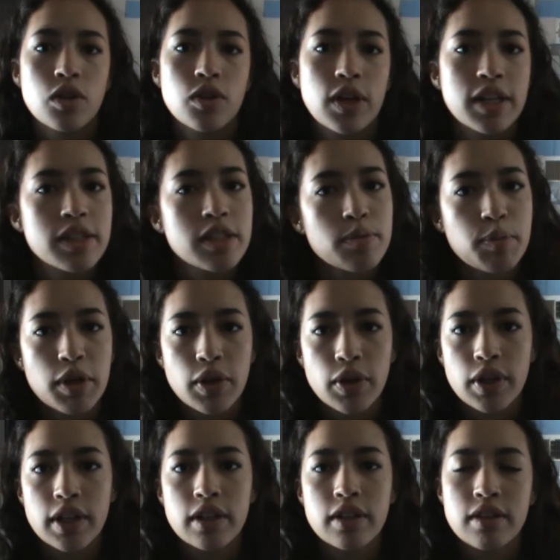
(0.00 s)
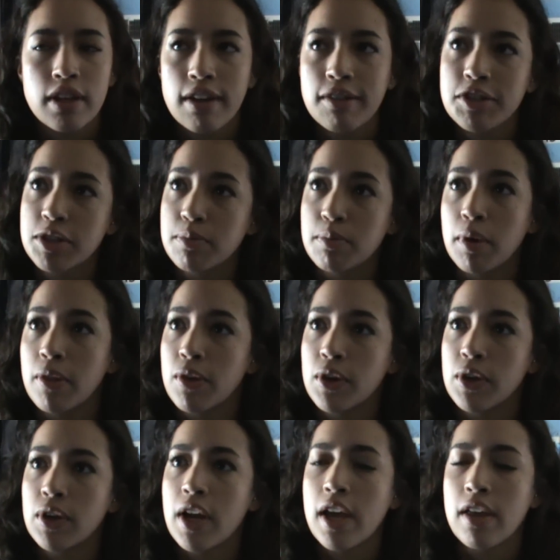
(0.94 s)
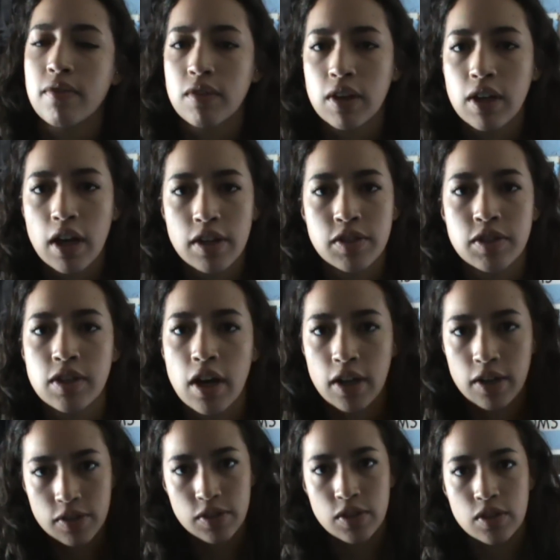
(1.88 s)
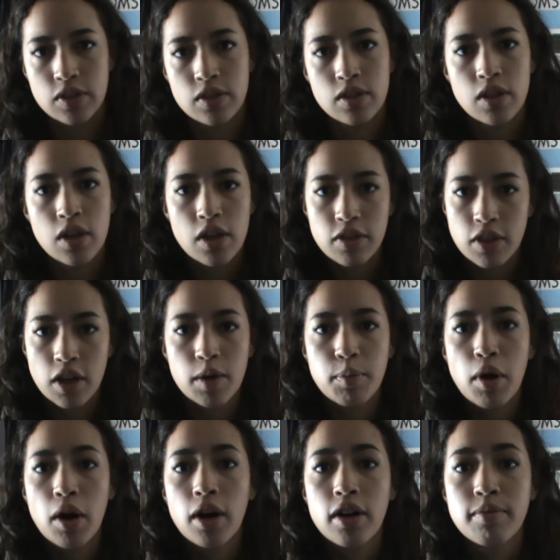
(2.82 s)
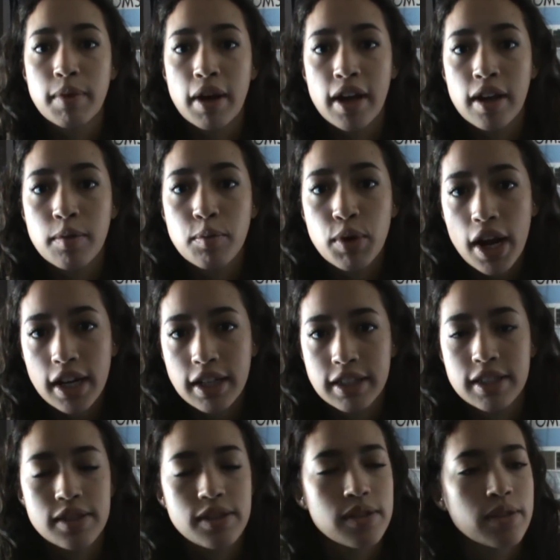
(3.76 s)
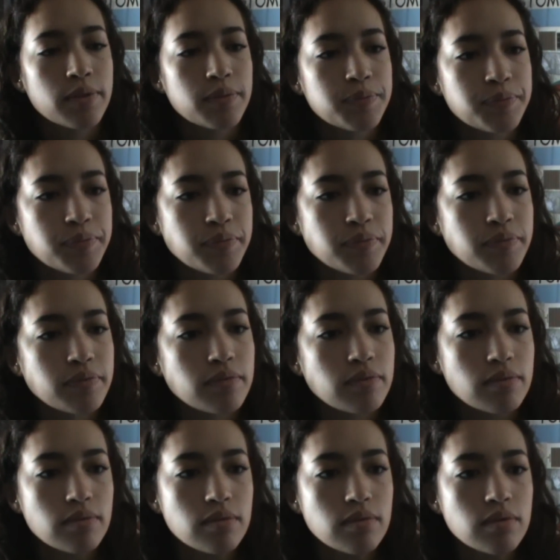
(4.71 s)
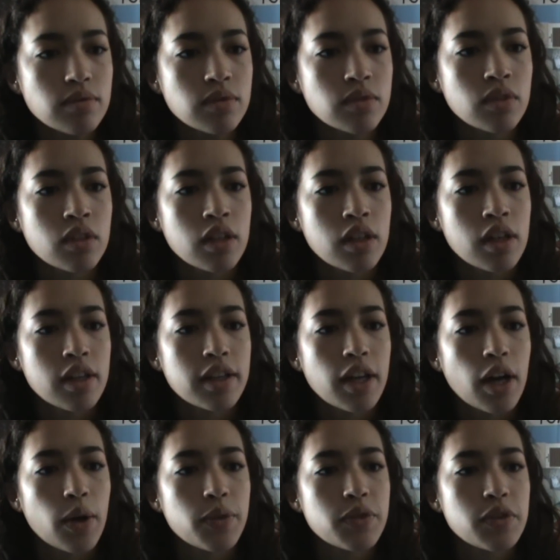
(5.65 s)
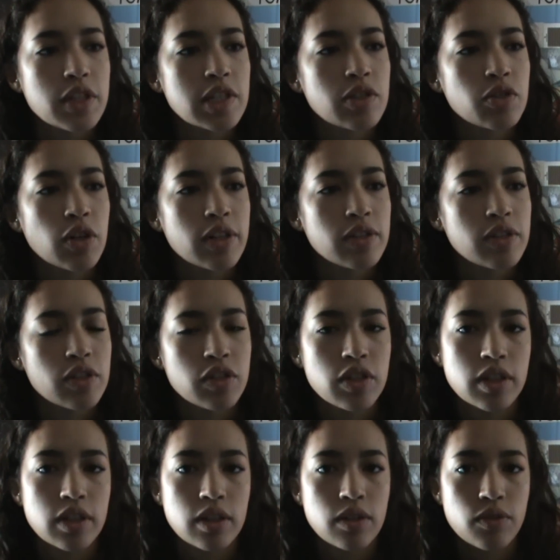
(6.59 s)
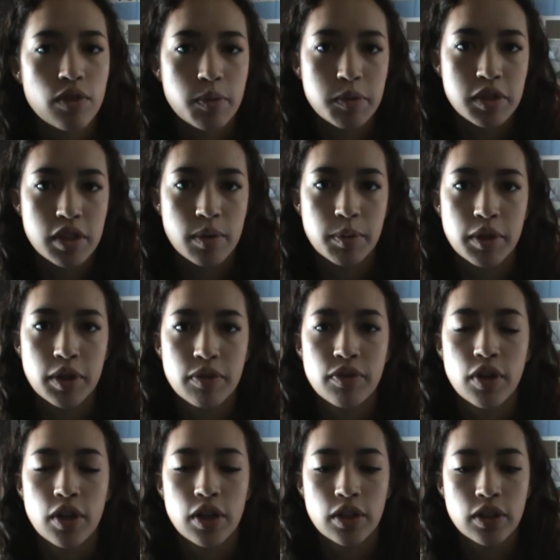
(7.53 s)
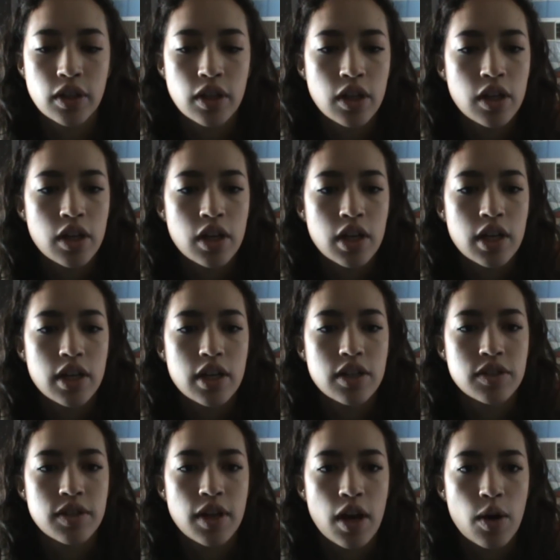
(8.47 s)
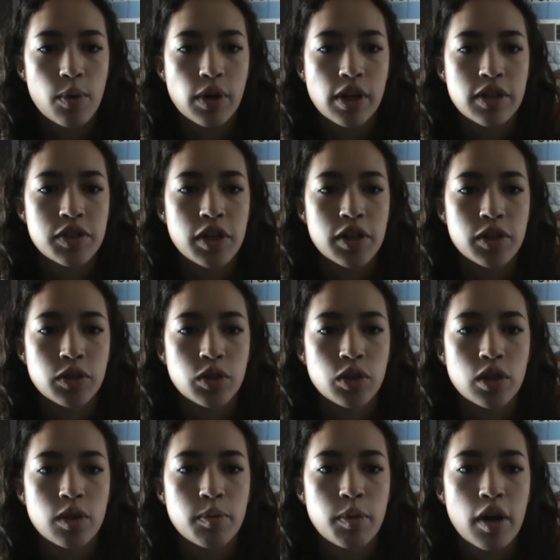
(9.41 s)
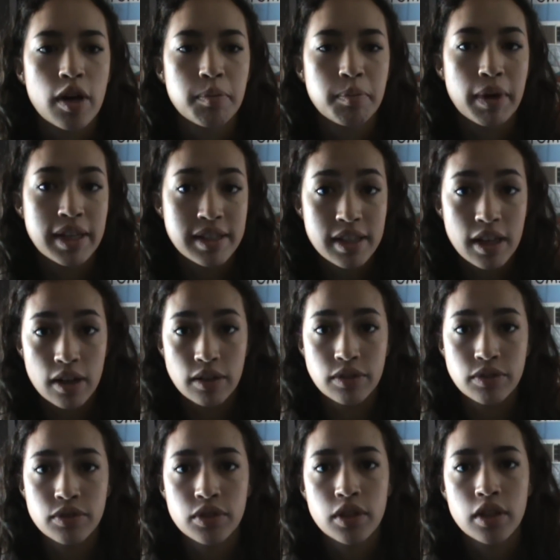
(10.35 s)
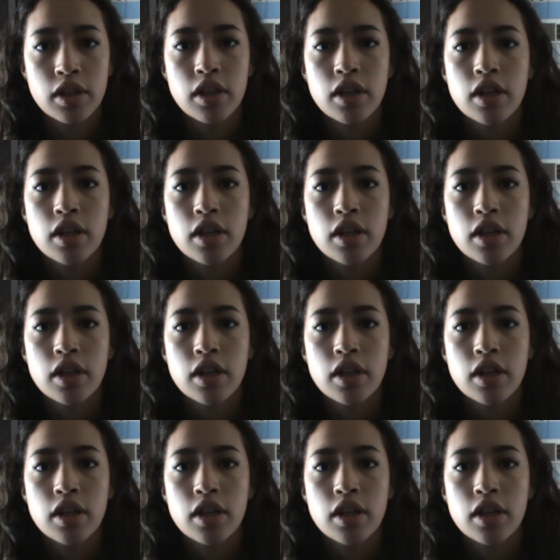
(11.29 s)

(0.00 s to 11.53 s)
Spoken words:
Great Spirit and the Ancient Mother and the gods and goddesses that are part of my practice. Now, in this transition from summer to fall is now when I start to look upon myself.